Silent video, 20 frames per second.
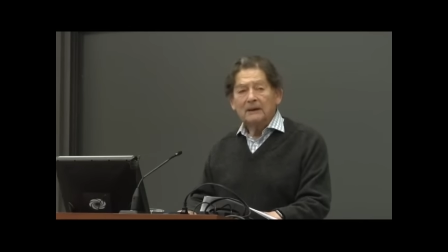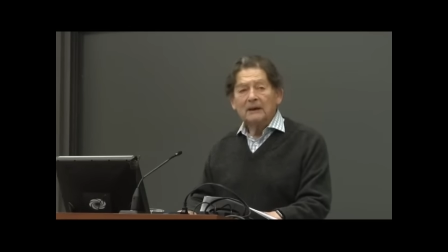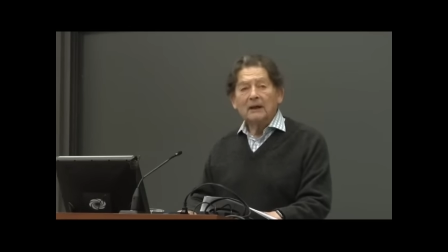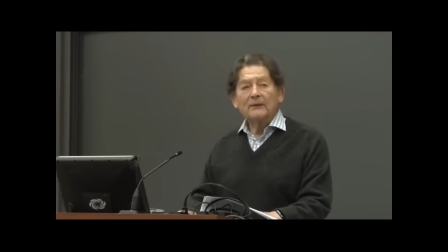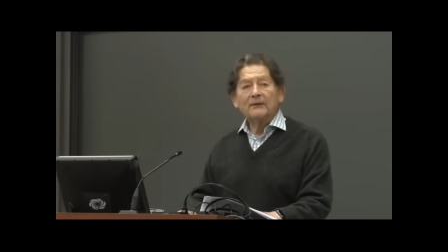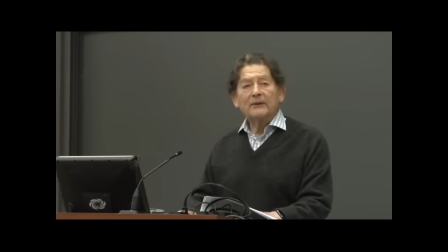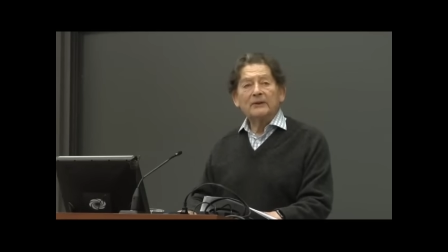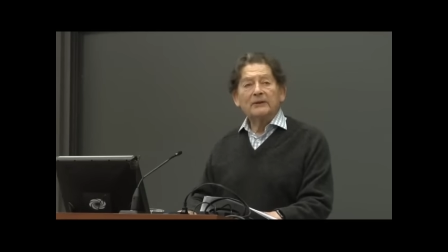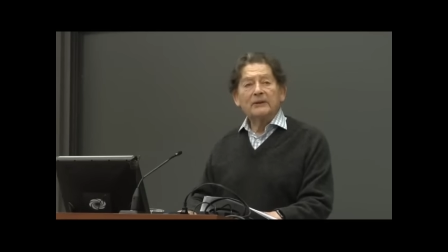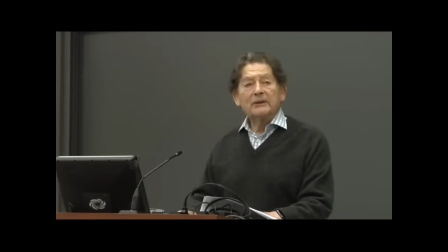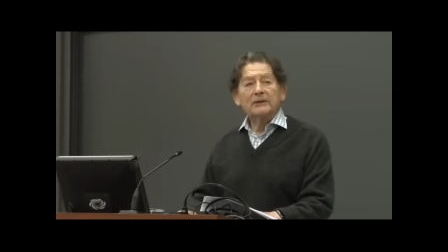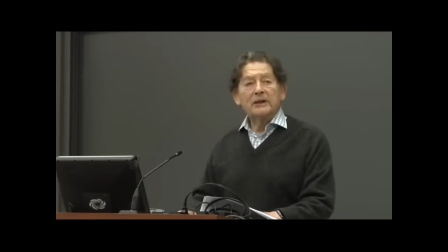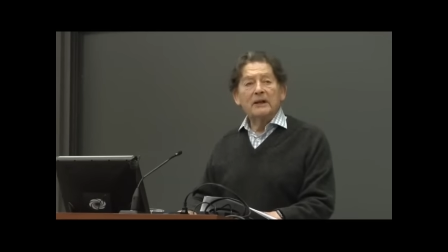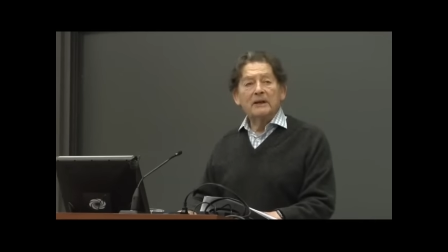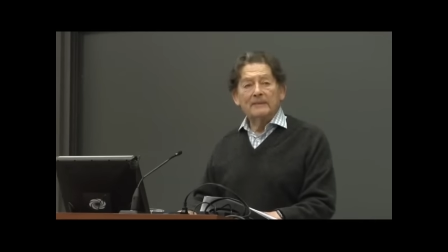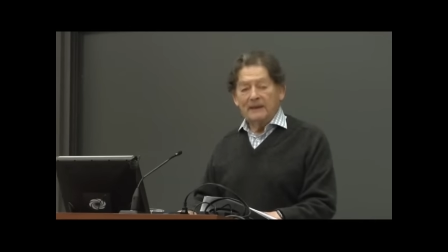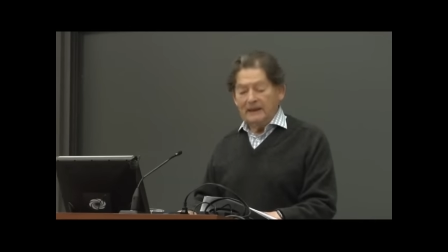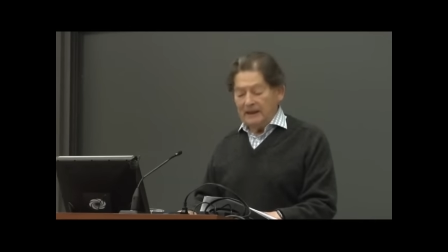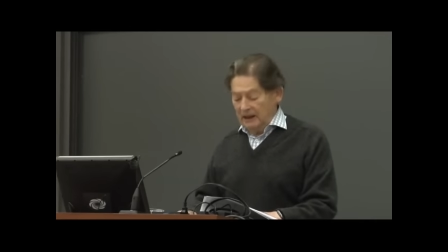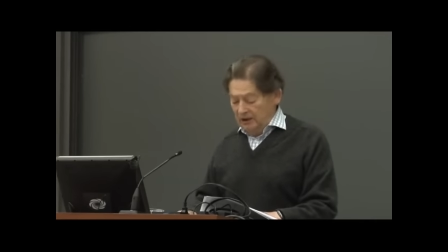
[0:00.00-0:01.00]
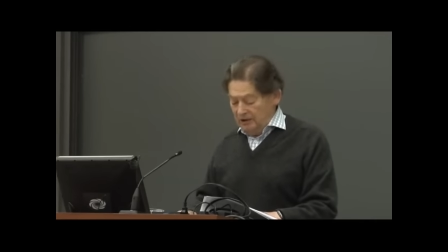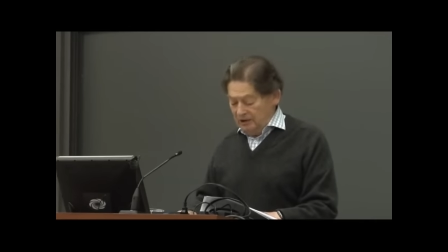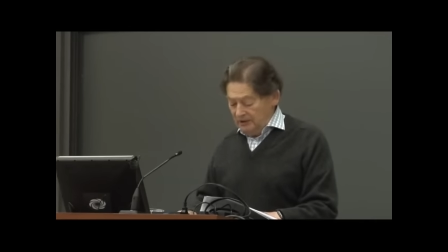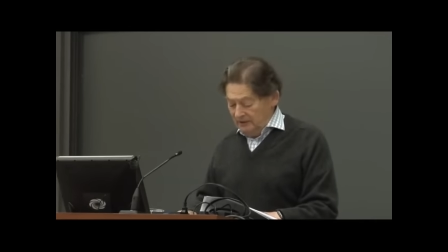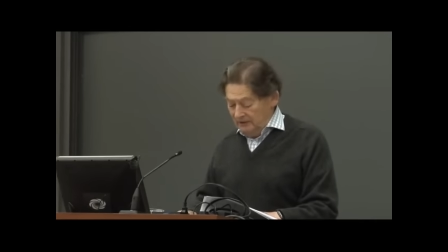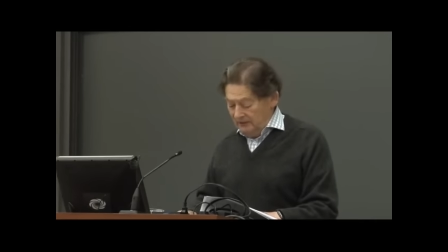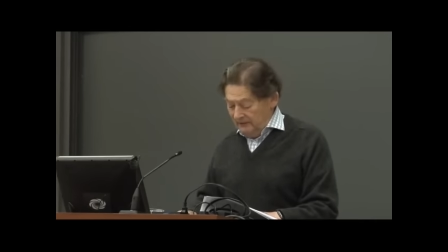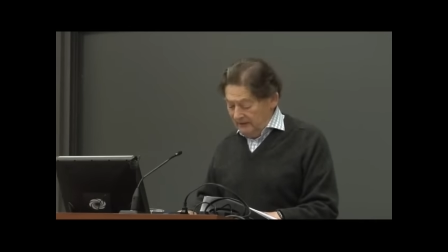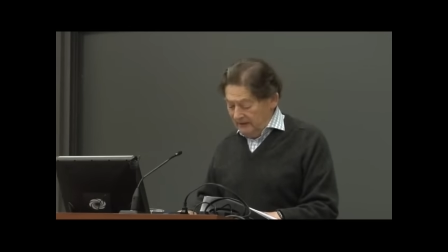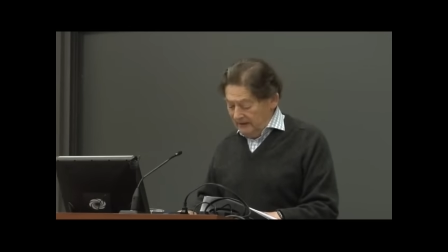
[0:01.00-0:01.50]
of the
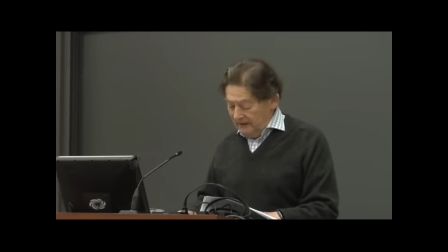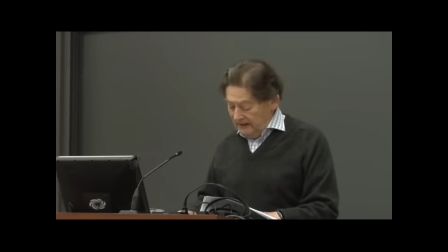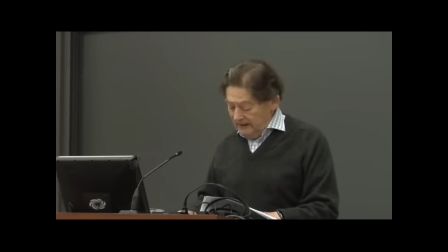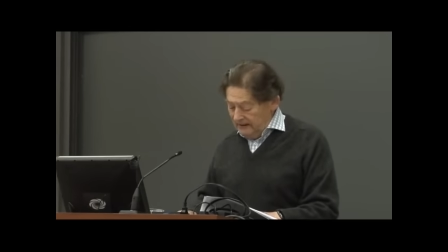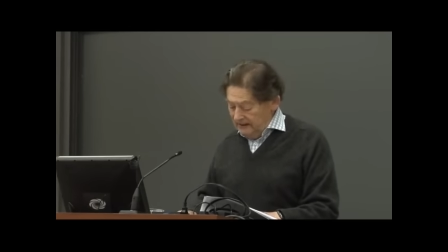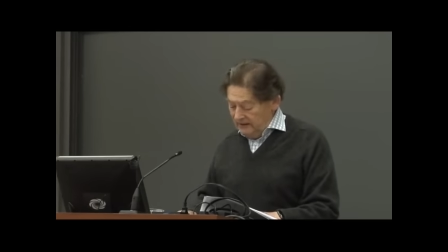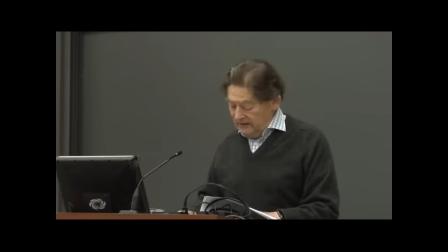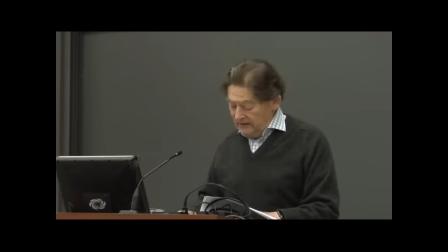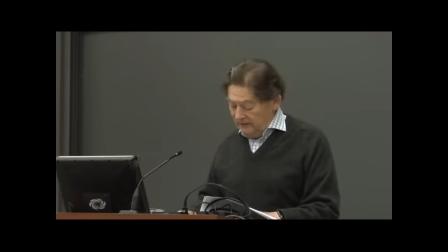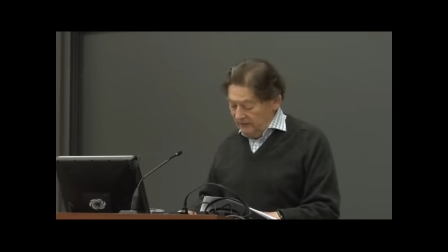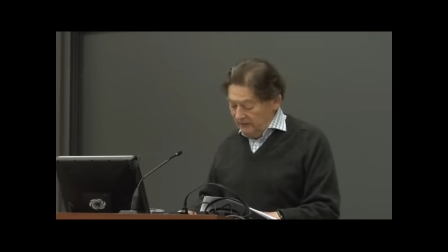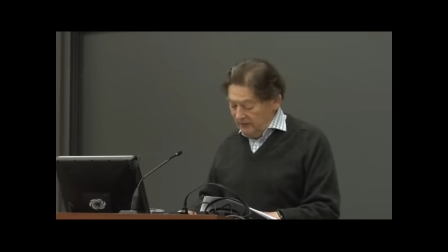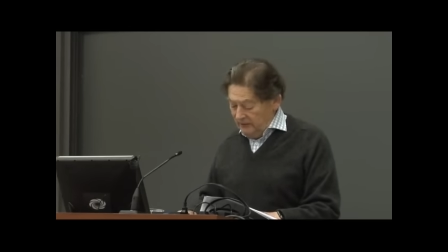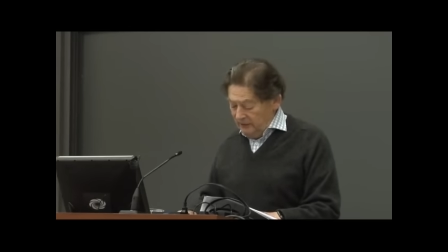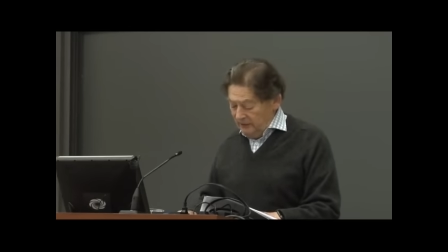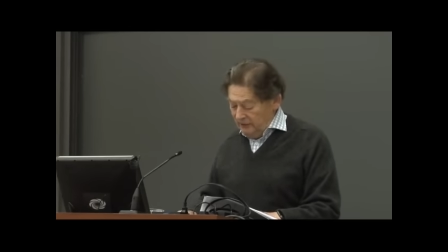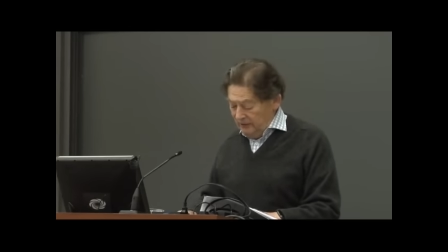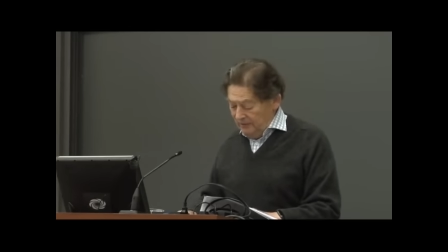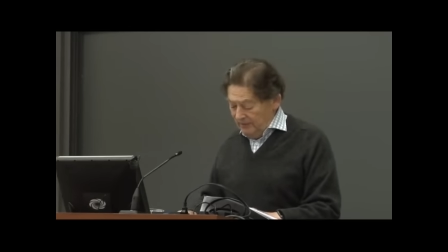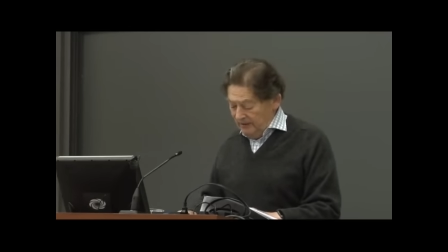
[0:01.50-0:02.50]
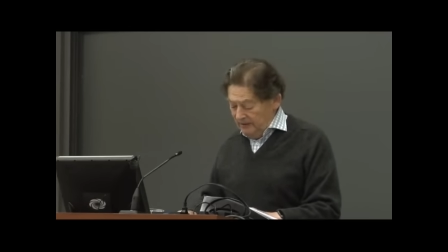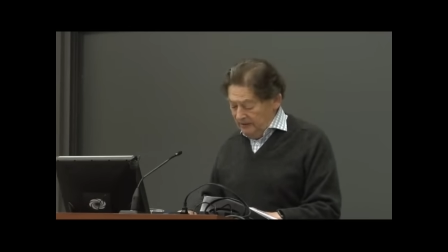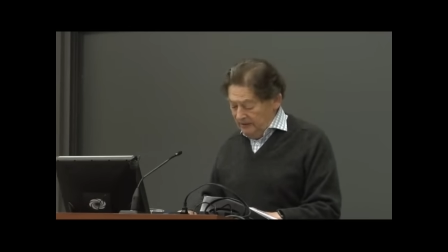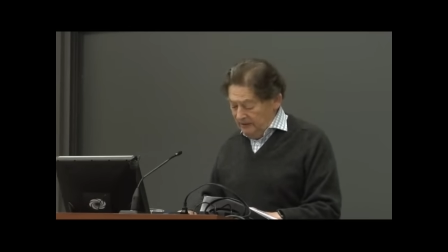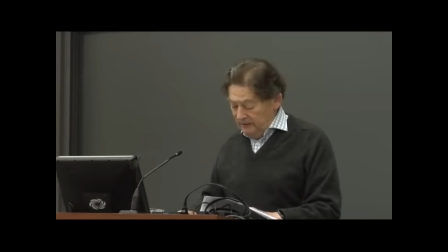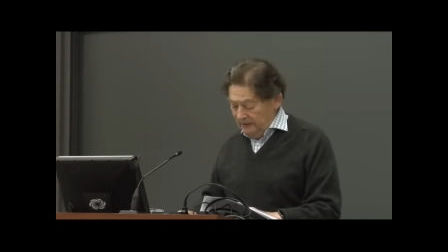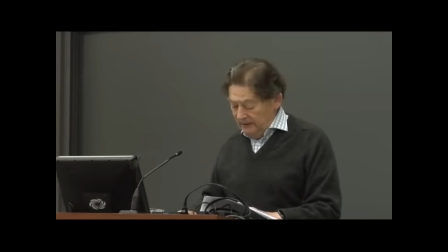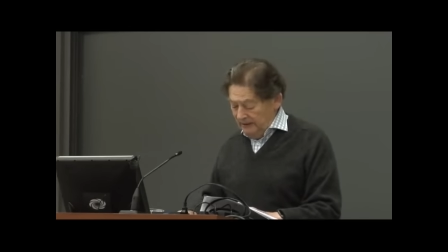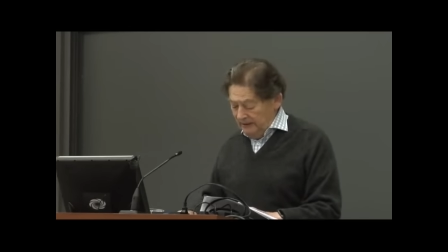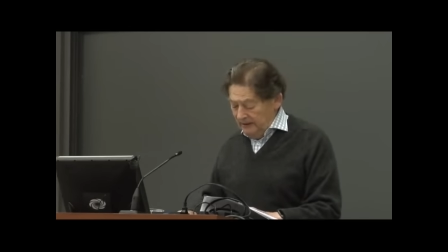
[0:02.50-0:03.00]
determination of the leaders of the European
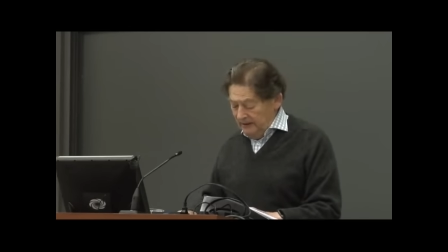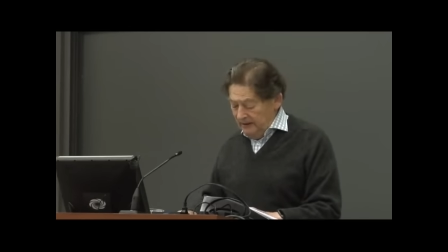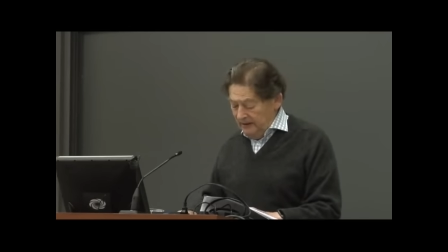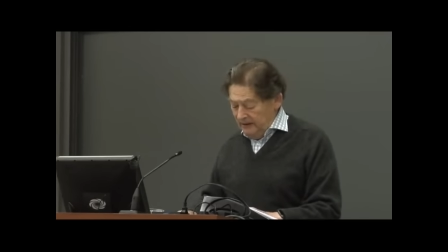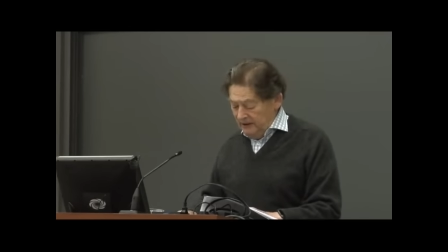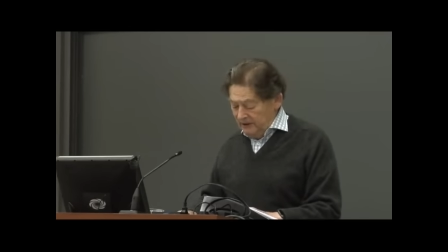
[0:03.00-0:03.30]
Union